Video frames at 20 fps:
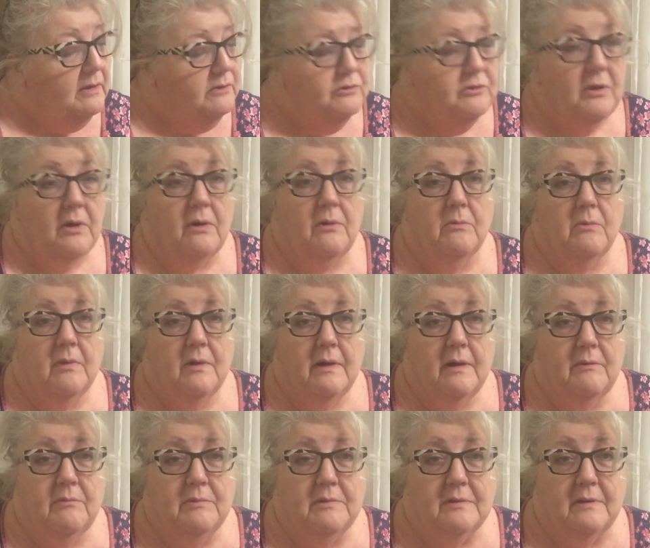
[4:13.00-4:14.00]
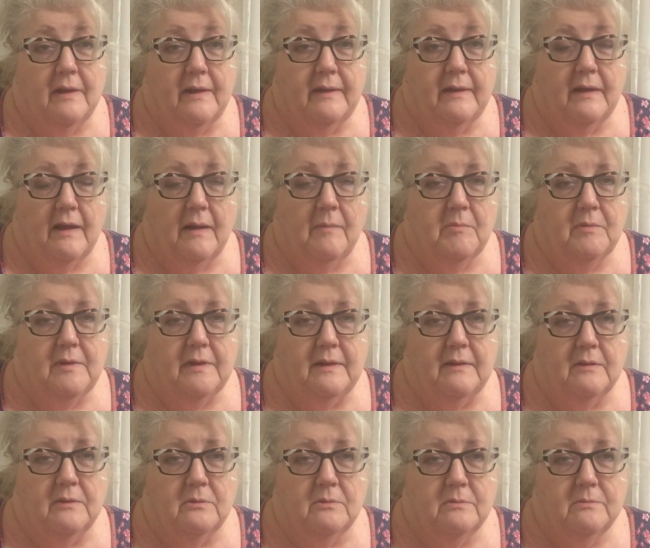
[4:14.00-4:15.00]
So it was like, I'm going to
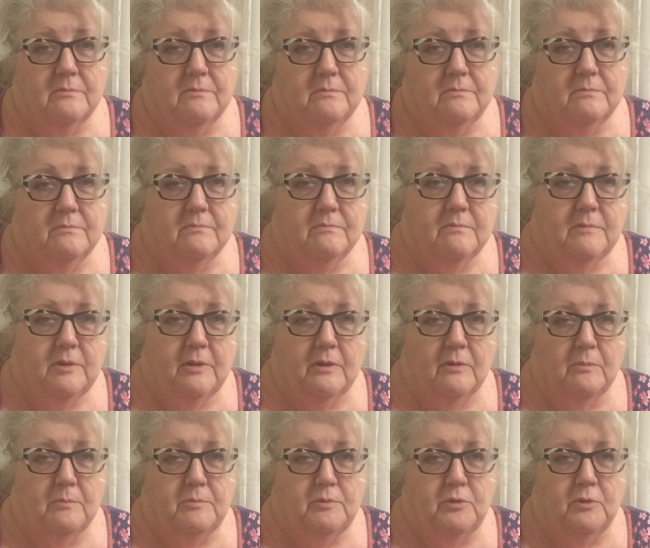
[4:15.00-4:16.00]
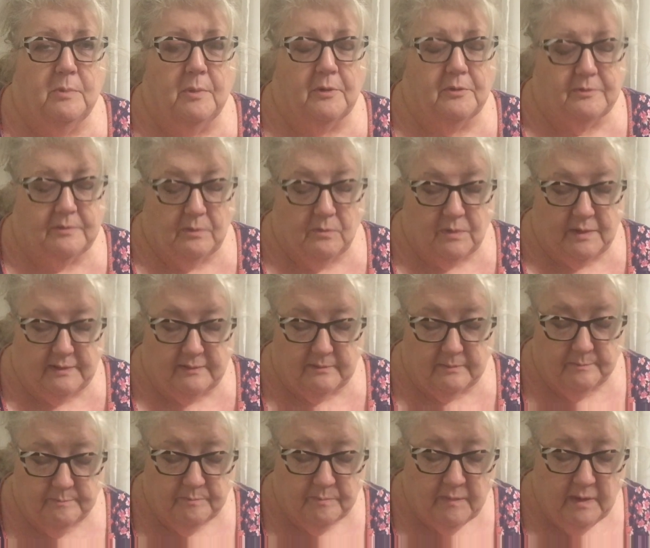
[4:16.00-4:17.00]
kill, you know, two birds at
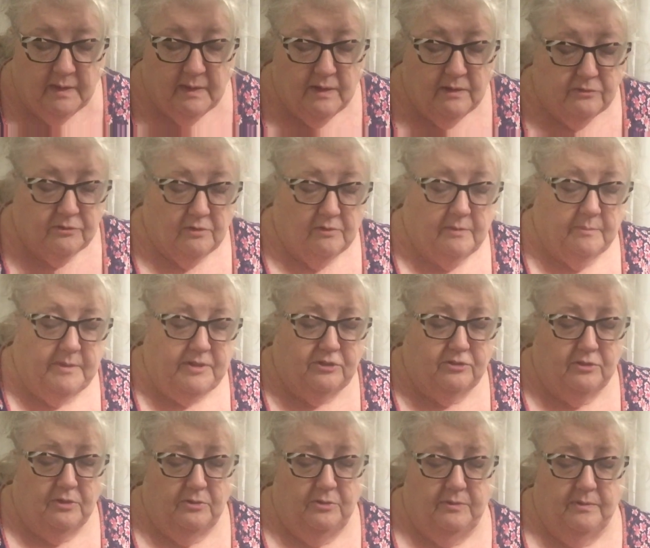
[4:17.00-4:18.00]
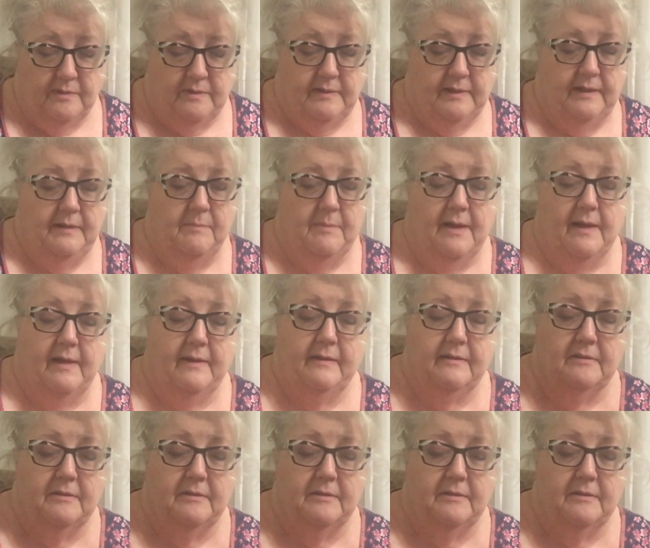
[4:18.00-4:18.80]
once. So let me show you the tea bag.